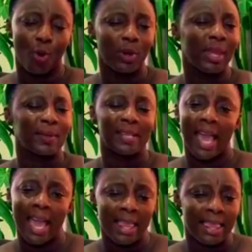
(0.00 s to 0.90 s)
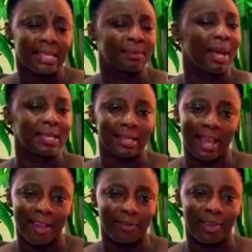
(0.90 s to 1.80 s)
Without her in this man's
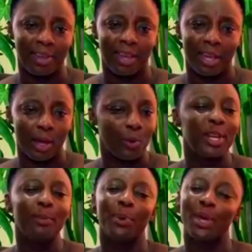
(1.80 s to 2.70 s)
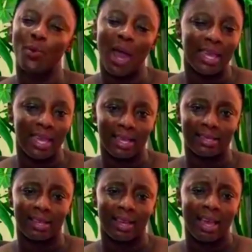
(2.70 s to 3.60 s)
life, he wouldn't be where he
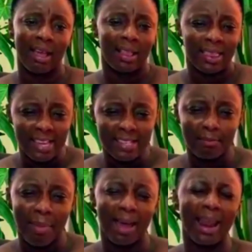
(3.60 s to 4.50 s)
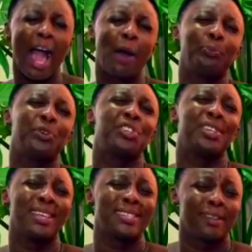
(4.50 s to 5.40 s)
is. This man
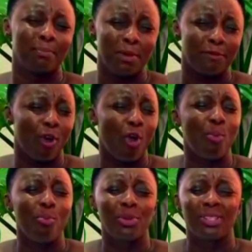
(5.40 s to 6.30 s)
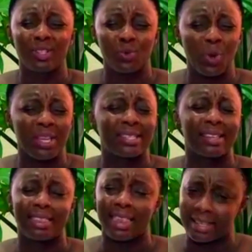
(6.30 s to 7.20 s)
appreciated me for almost
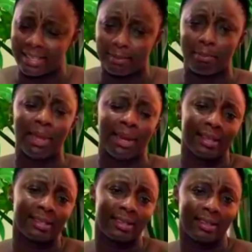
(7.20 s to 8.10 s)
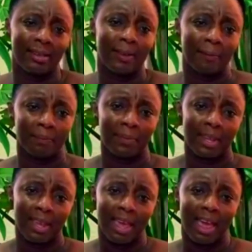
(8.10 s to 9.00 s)
20-30 minutes.
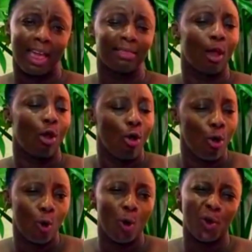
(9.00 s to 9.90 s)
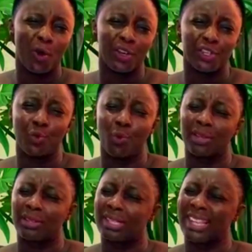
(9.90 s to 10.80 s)
And the whole congregation
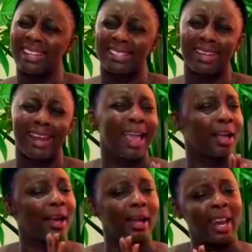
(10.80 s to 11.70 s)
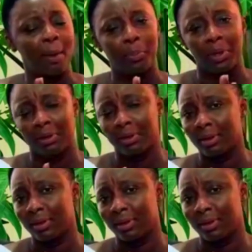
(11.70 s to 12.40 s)
was standing and clapping.